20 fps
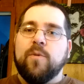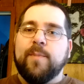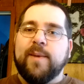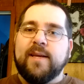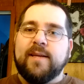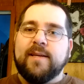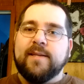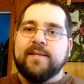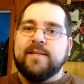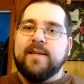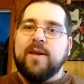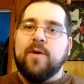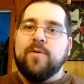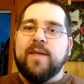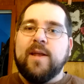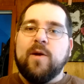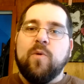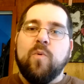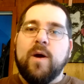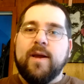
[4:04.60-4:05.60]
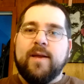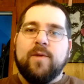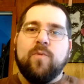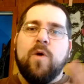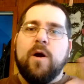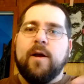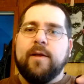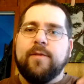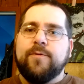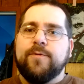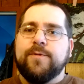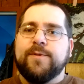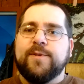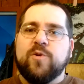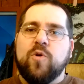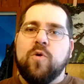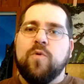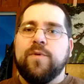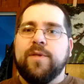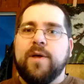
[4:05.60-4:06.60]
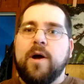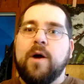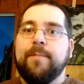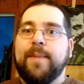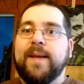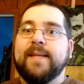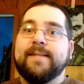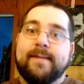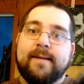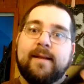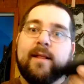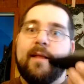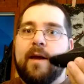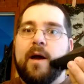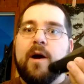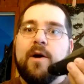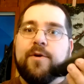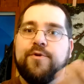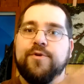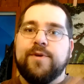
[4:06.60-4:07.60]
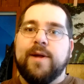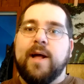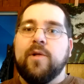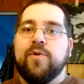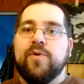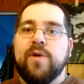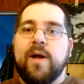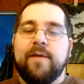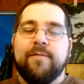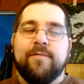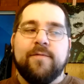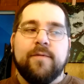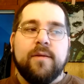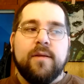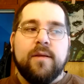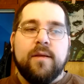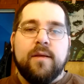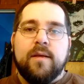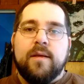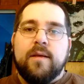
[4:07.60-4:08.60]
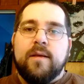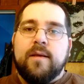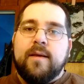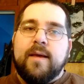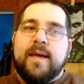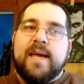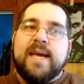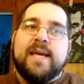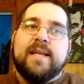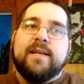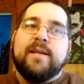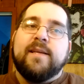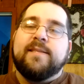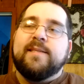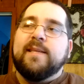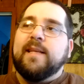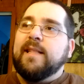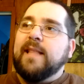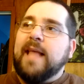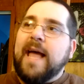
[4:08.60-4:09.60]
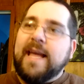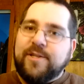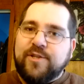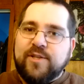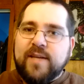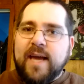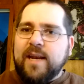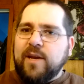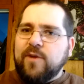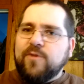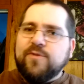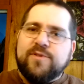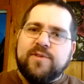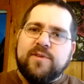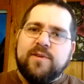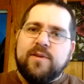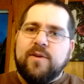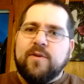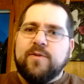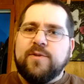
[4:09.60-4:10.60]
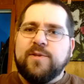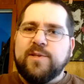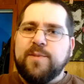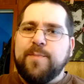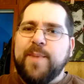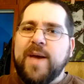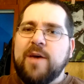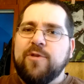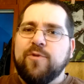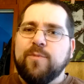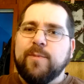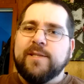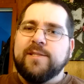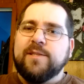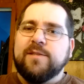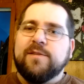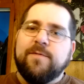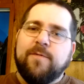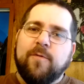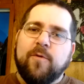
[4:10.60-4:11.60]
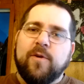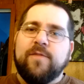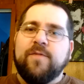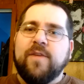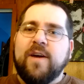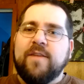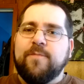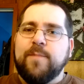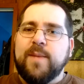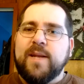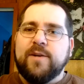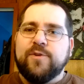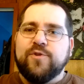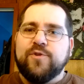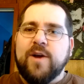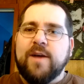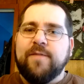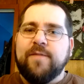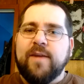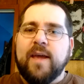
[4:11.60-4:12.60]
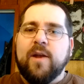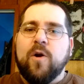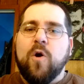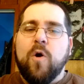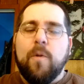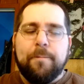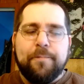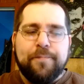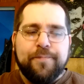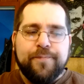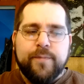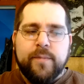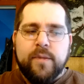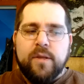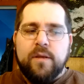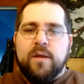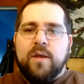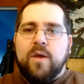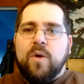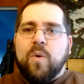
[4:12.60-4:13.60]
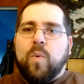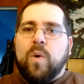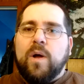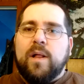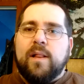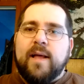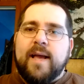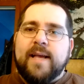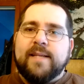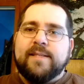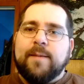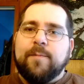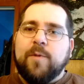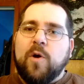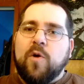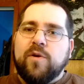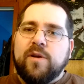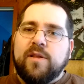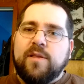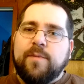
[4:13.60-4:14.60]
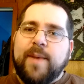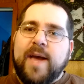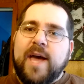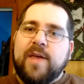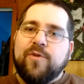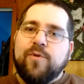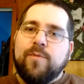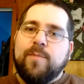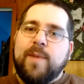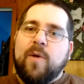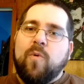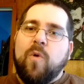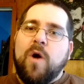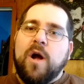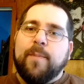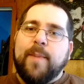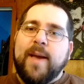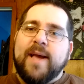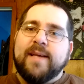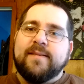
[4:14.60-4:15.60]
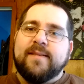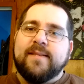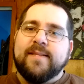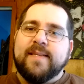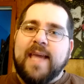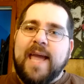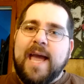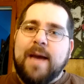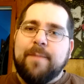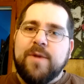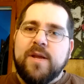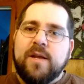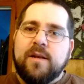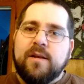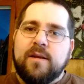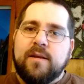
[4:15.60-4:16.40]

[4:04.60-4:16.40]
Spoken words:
me, because, they don't want you walking through the store with basically a $100 knife. And I said, I just got to use the bathroom because it's a 45-minute drive to get home. Well, as I'm going to the bathroom, I walk past this cabinet.